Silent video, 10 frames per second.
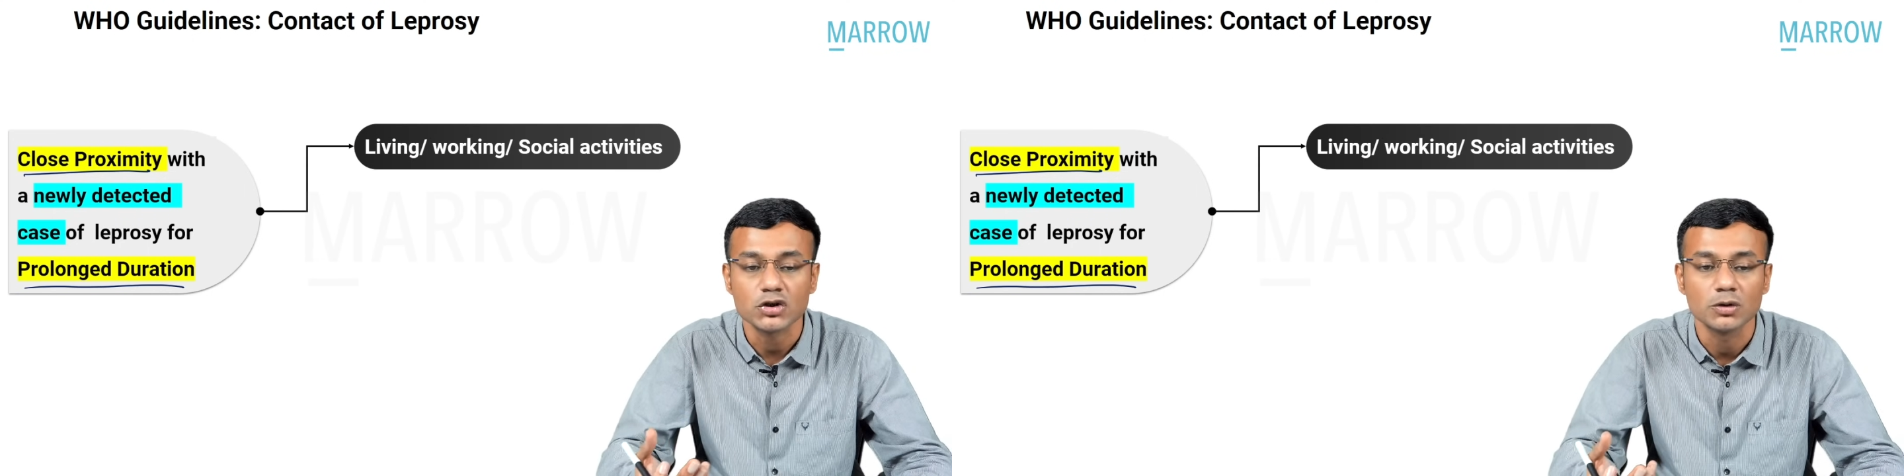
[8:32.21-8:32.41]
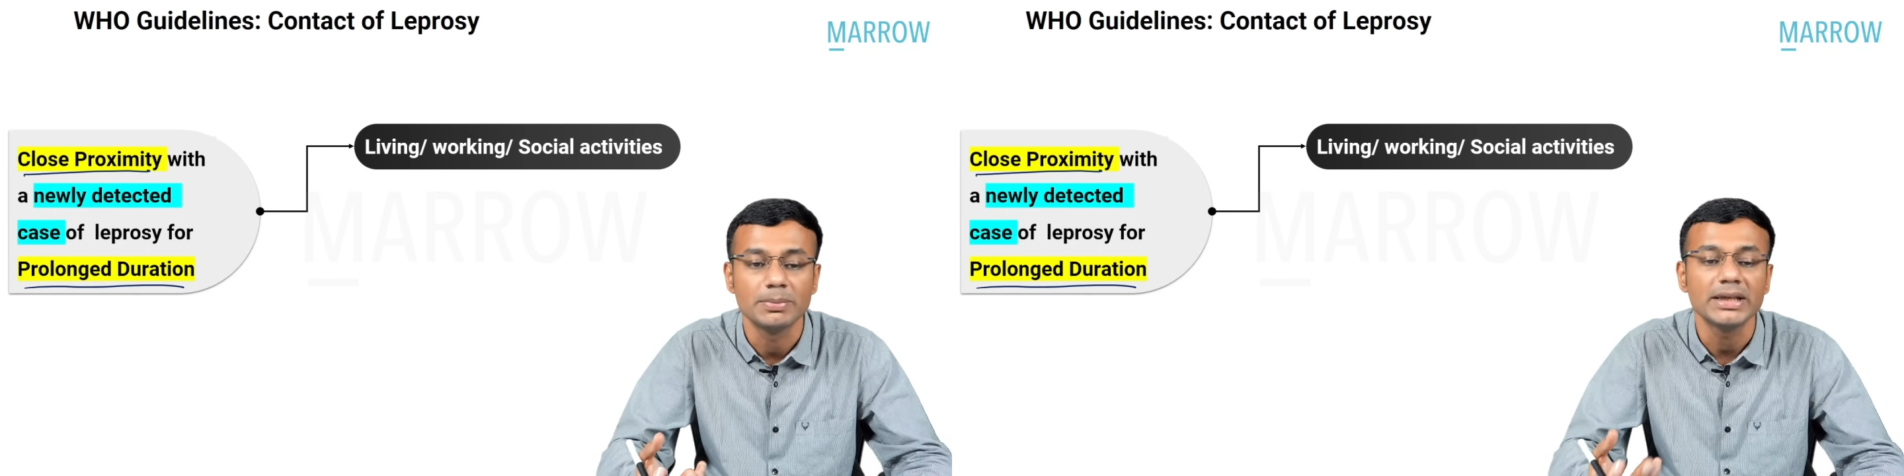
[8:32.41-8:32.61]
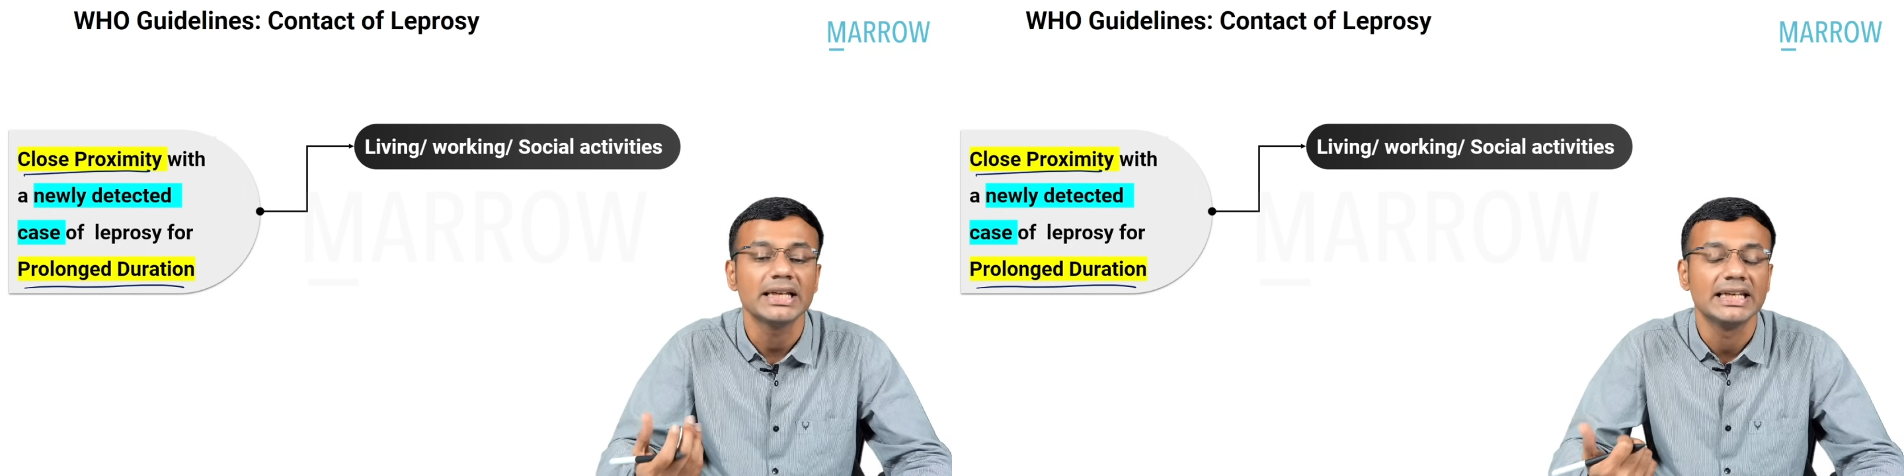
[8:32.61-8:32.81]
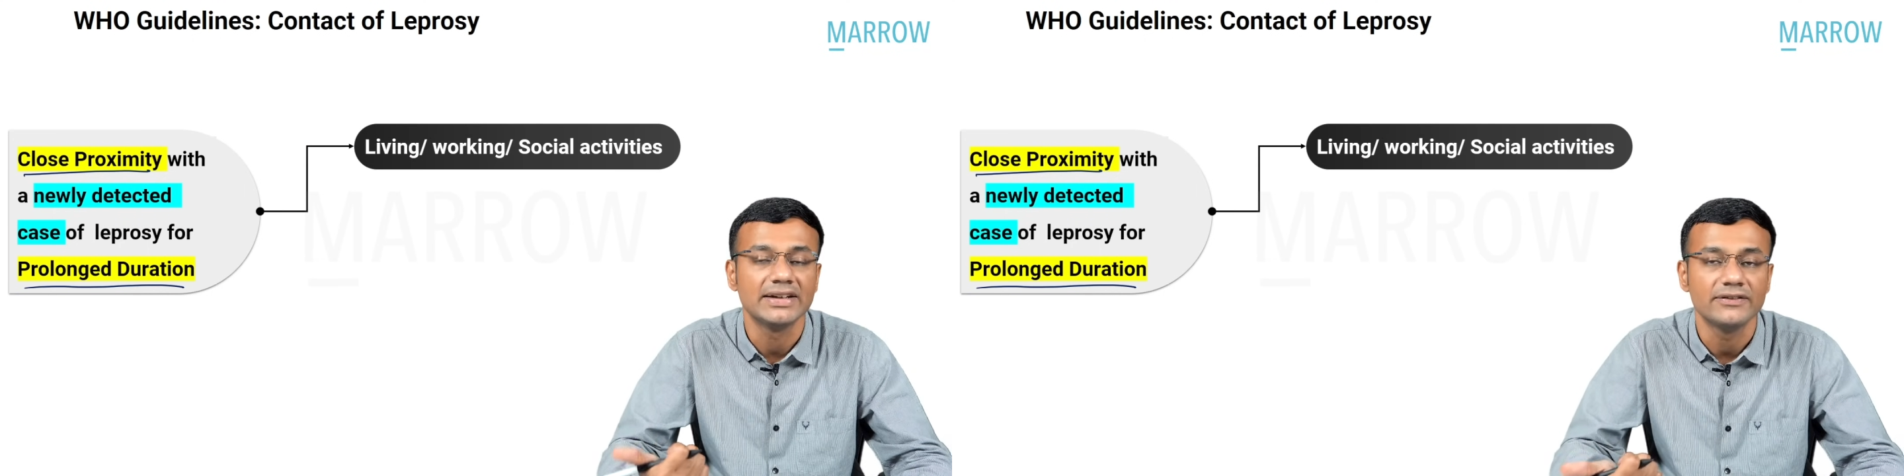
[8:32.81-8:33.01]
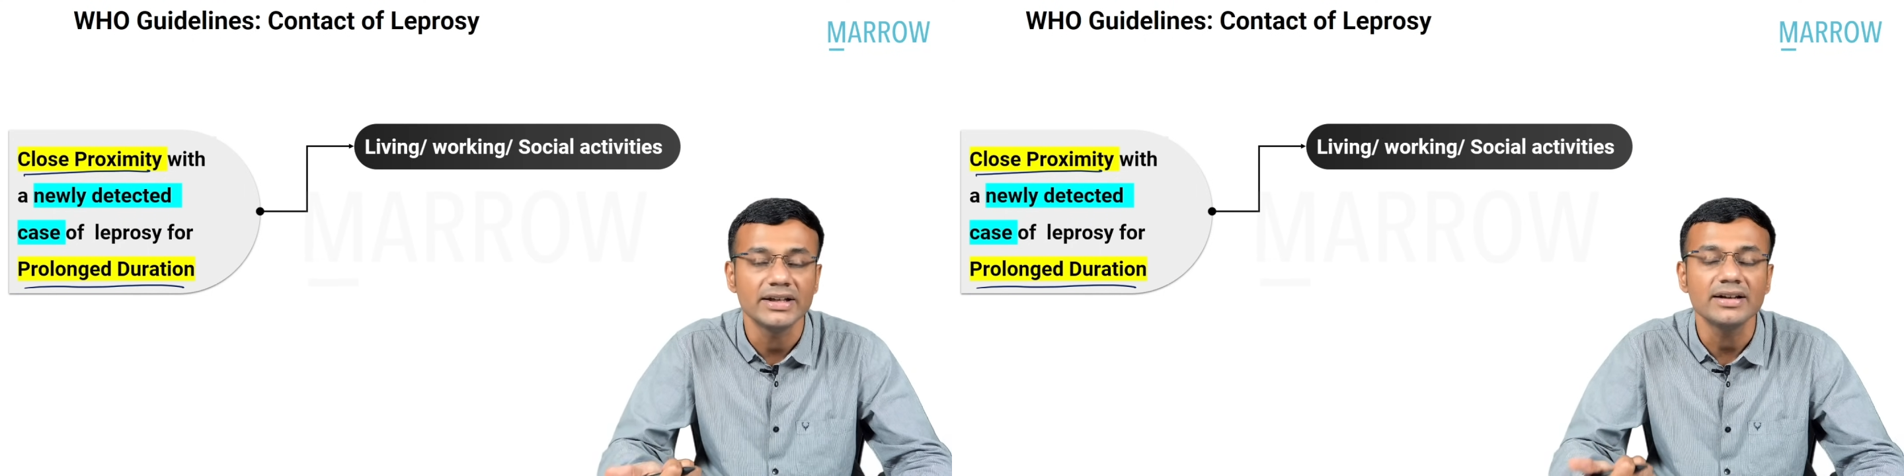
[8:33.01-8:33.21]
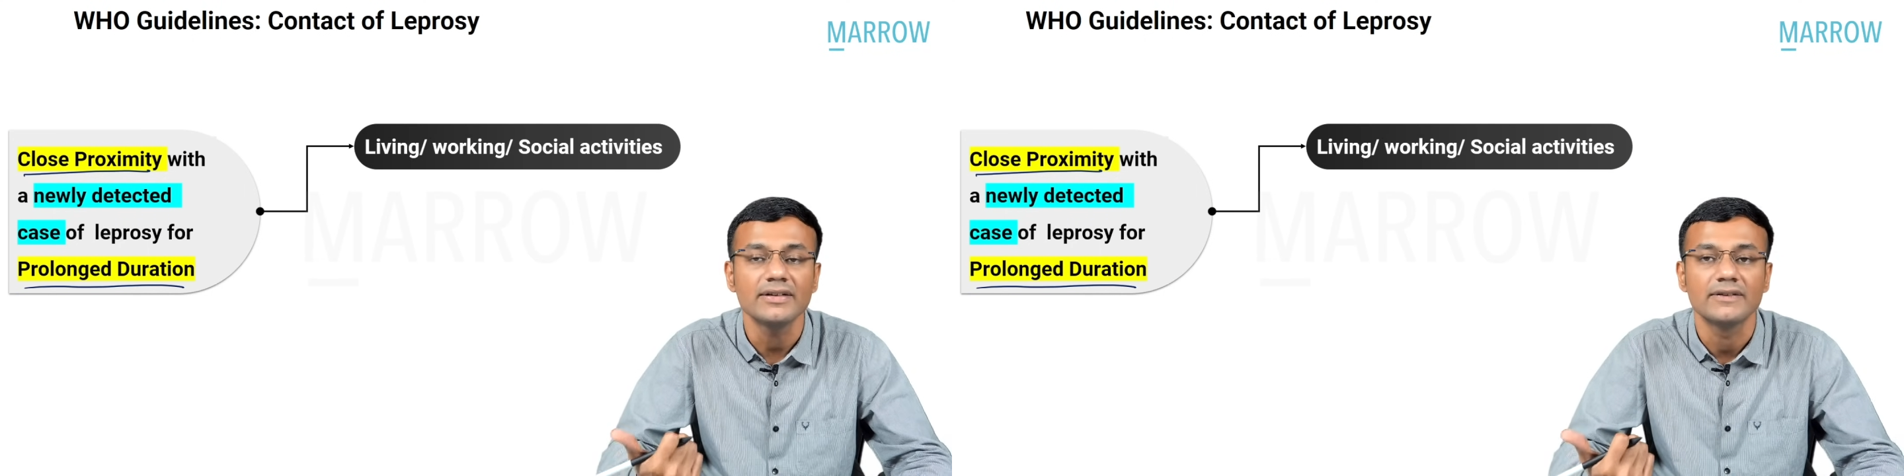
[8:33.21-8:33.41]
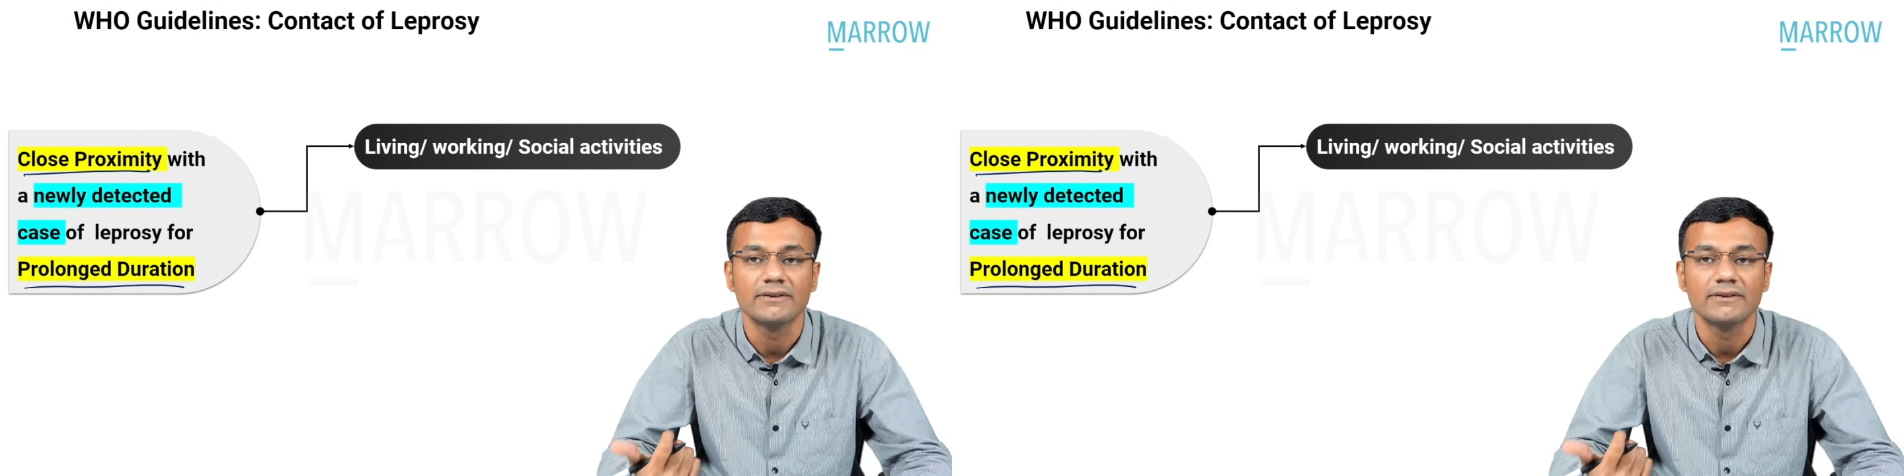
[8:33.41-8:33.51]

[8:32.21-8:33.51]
should be living,